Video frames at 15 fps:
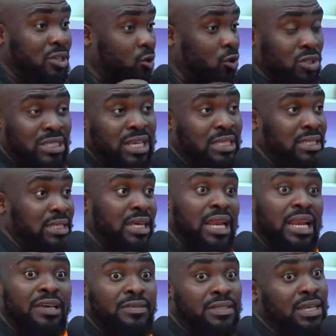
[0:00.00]
constant in their
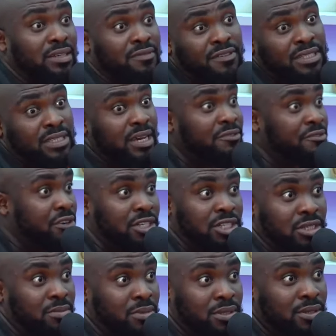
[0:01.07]
lives is their, is their
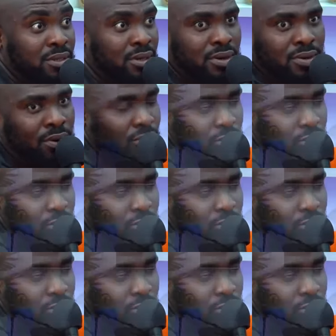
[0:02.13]
friendships. Yeah. What do